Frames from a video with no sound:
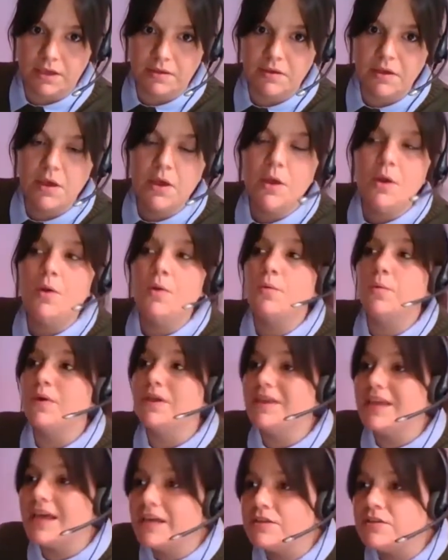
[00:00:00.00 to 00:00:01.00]
Okay.
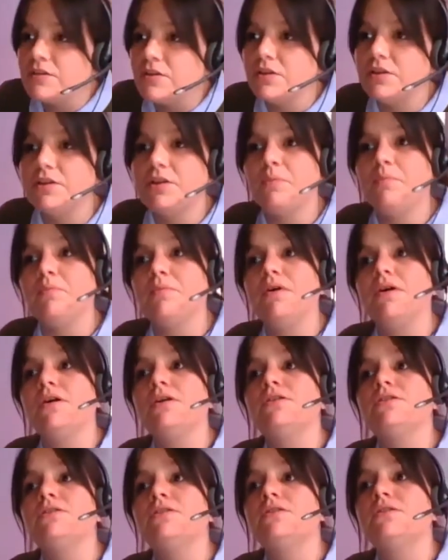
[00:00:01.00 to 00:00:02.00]
When I saw the
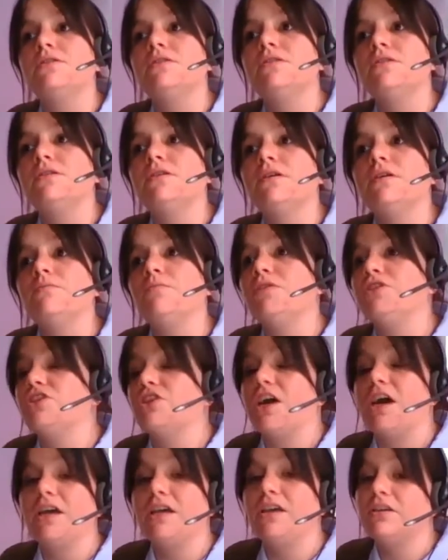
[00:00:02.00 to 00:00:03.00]
numbers,
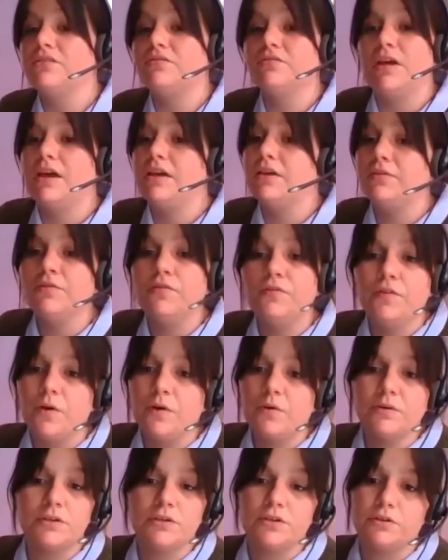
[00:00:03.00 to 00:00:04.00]
which I can
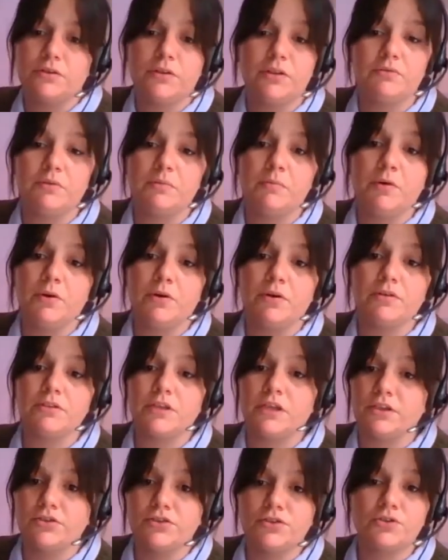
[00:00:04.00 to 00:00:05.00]
forward you the
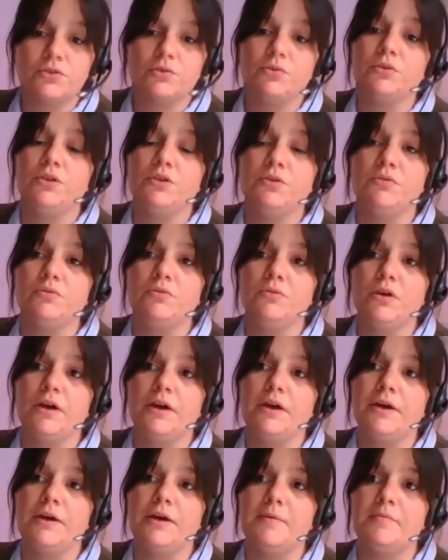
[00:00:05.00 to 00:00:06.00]
reports, I can show you
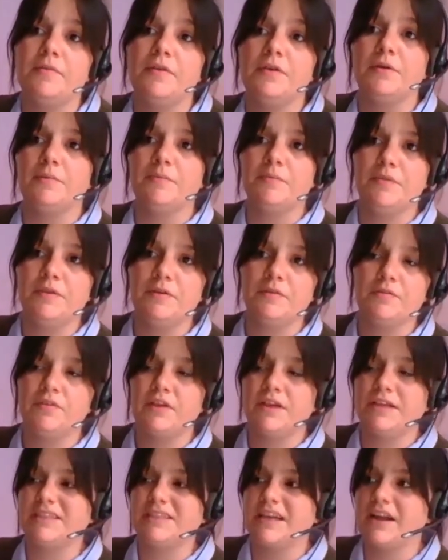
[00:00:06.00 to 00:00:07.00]
the
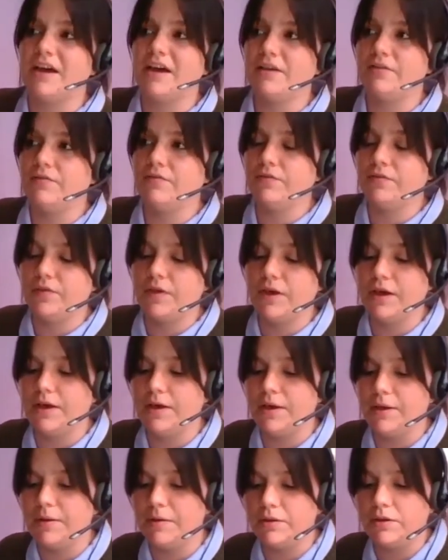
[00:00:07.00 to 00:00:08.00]
things that
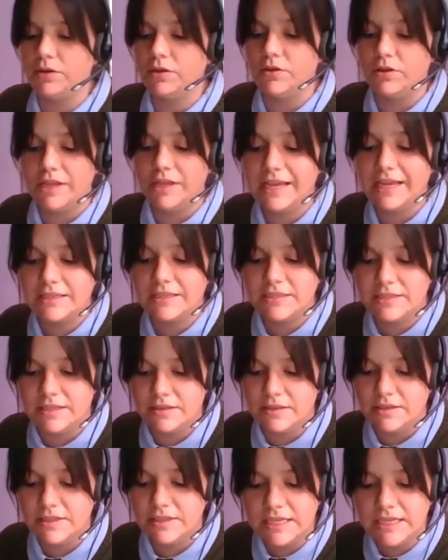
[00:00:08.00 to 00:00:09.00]
I've collected,
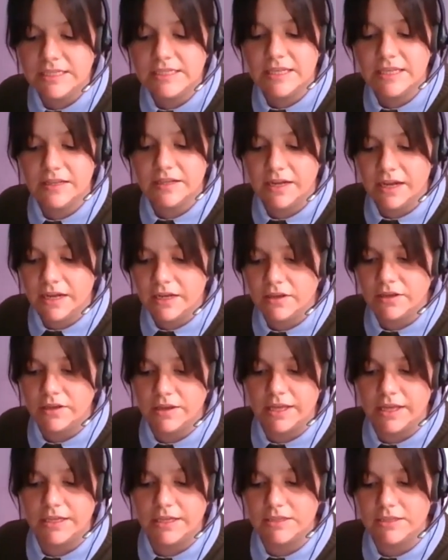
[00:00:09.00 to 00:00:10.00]
the data that I've
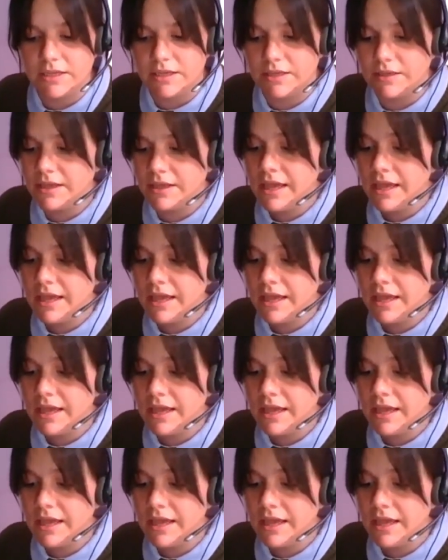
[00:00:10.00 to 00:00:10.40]
collected.